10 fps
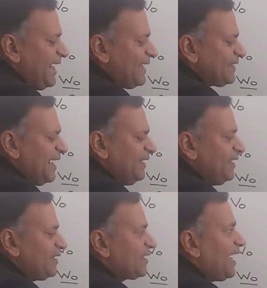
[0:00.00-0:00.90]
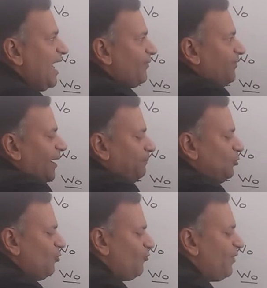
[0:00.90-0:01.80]
extend this graph up
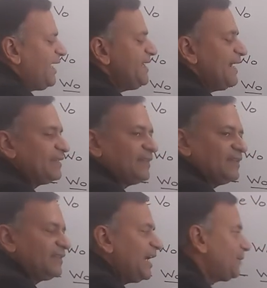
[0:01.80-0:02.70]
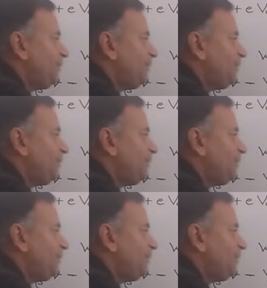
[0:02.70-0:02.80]
to y-axis. That